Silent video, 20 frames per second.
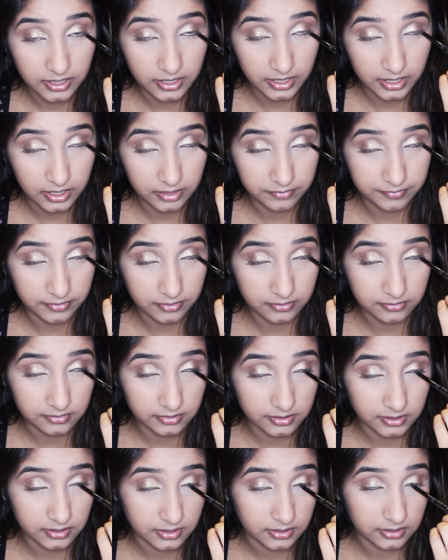And I found
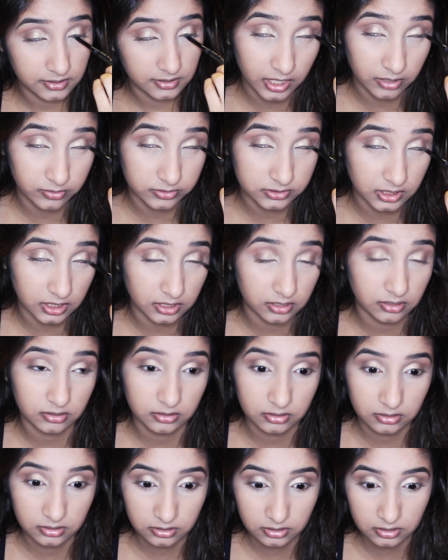it and I was like,
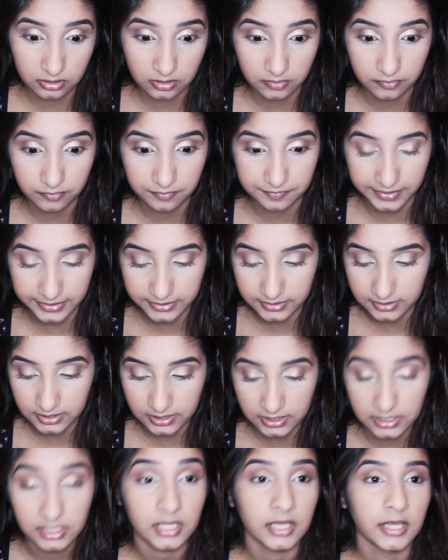oh,
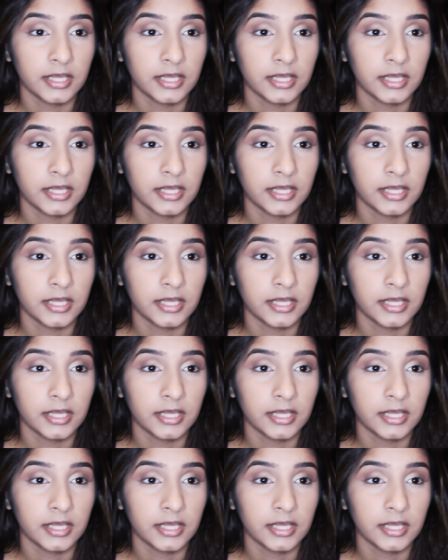finally.